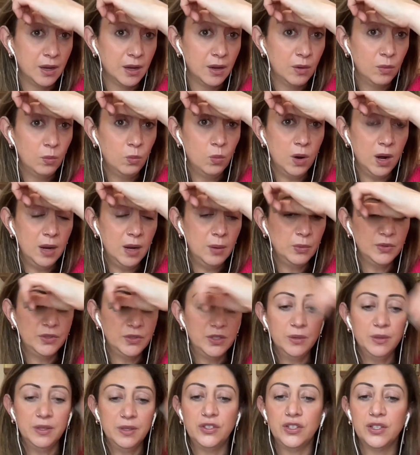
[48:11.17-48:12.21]
what I will
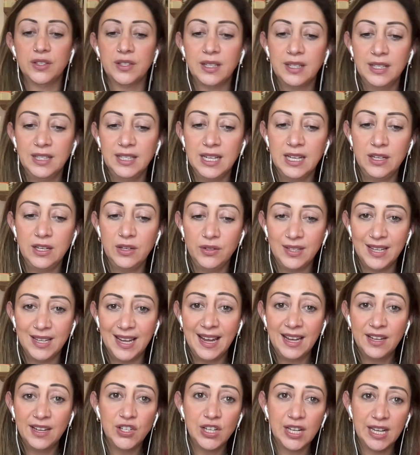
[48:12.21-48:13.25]
do is just continue to
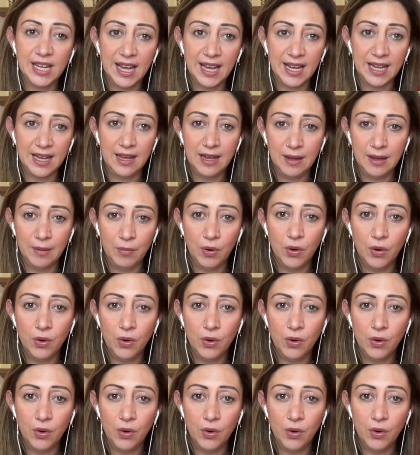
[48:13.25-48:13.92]
educate him